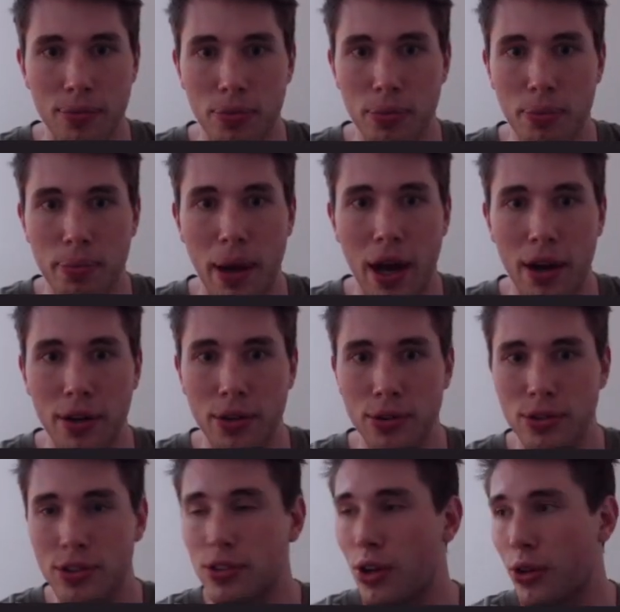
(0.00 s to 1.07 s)
particles
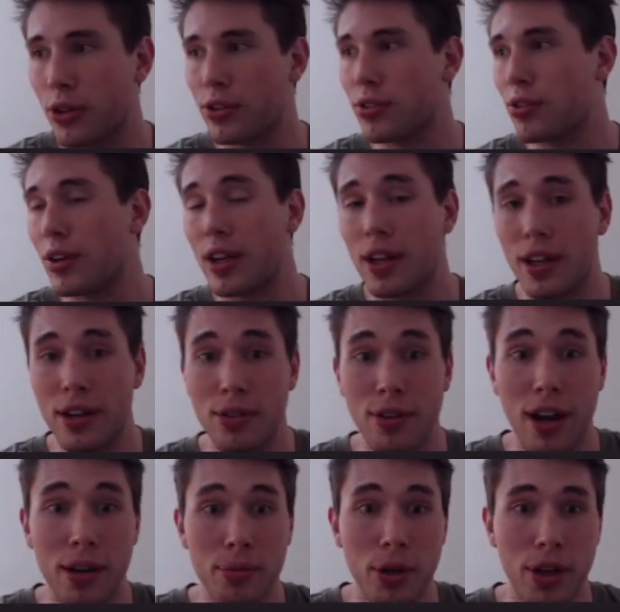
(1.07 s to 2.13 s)
just on the screen in a
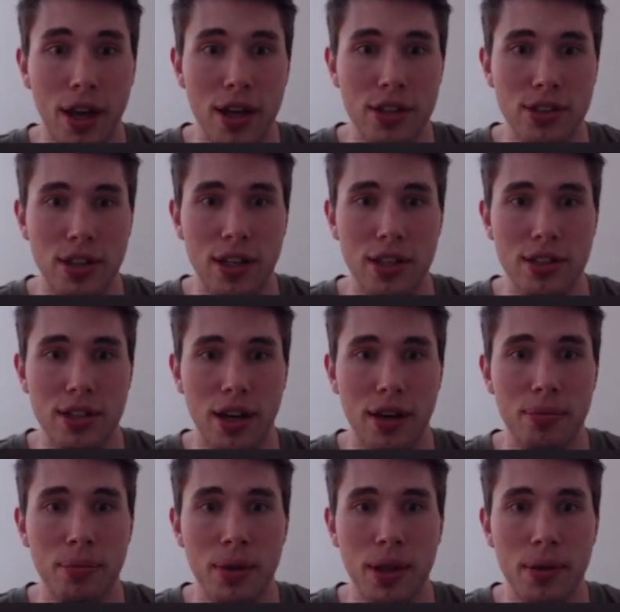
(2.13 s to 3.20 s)
random location each time.
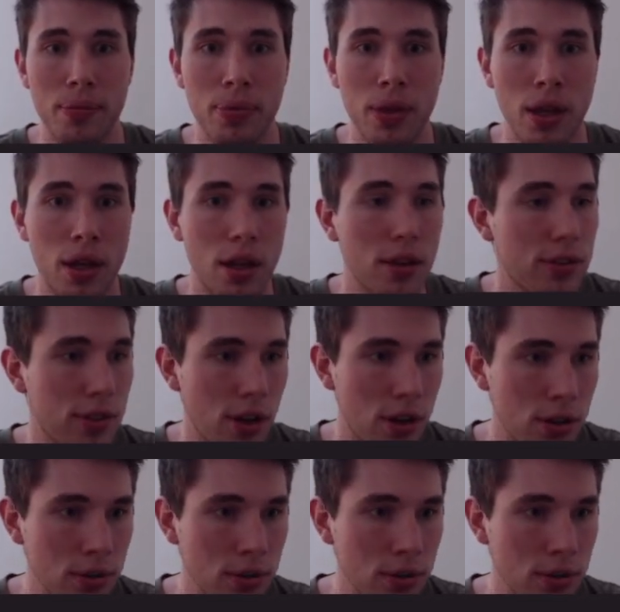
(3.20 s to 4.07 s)
So